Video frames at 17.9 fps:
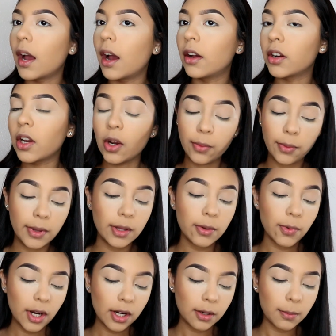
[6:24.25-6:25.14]
I don't know, I
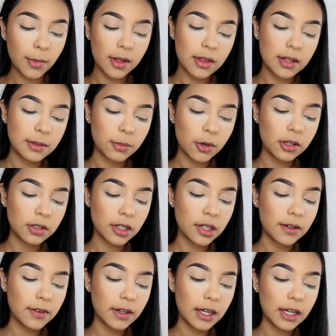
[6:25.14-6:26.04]
really recommend this
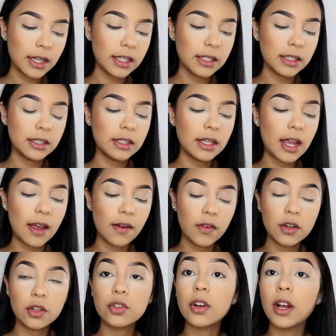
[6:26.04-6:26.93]
bronzer. If you guys
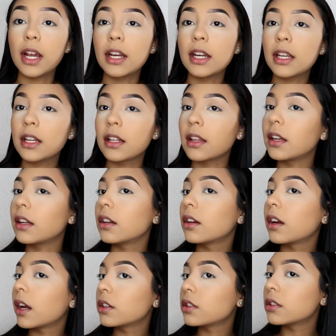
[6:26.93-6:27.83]
haven't tried it, like,
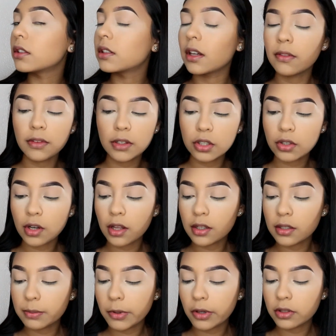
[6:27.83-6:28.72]
you guys should definitely
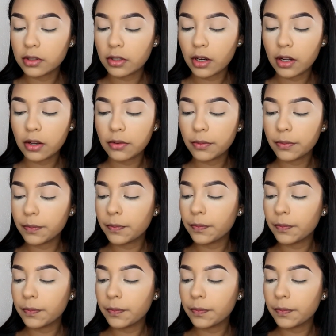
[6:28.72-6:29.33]
try this bronzer out.